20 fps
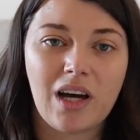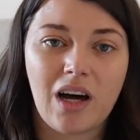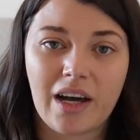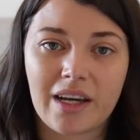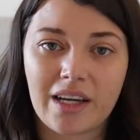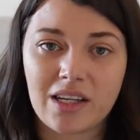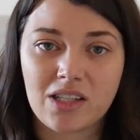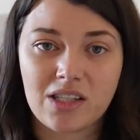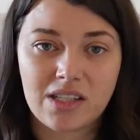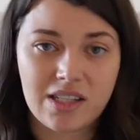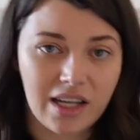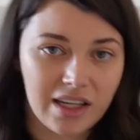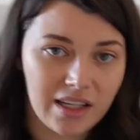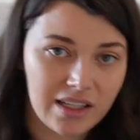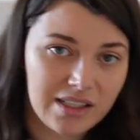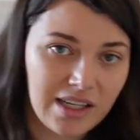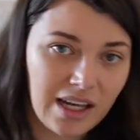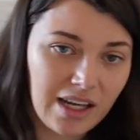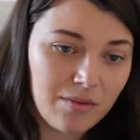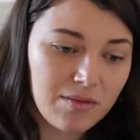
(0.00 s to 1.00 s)
I could just like
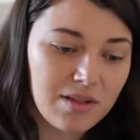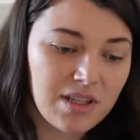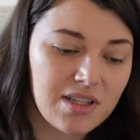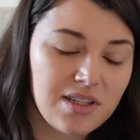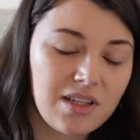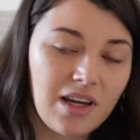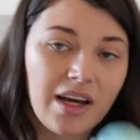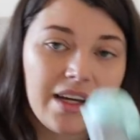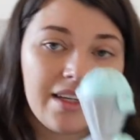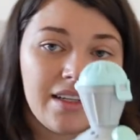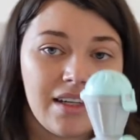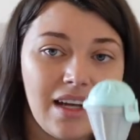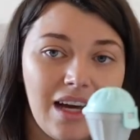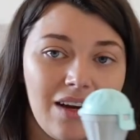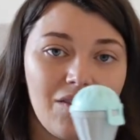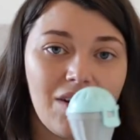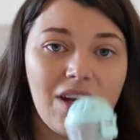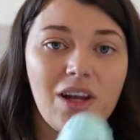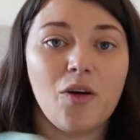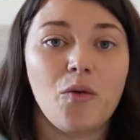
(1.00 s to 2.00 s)
take him to the side and
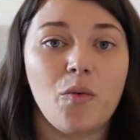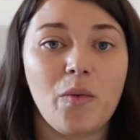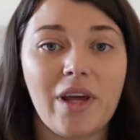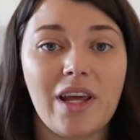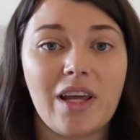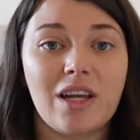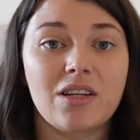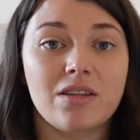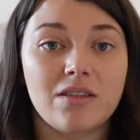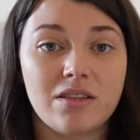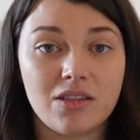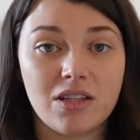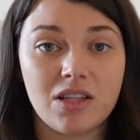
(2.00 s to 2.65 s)
have a little wee and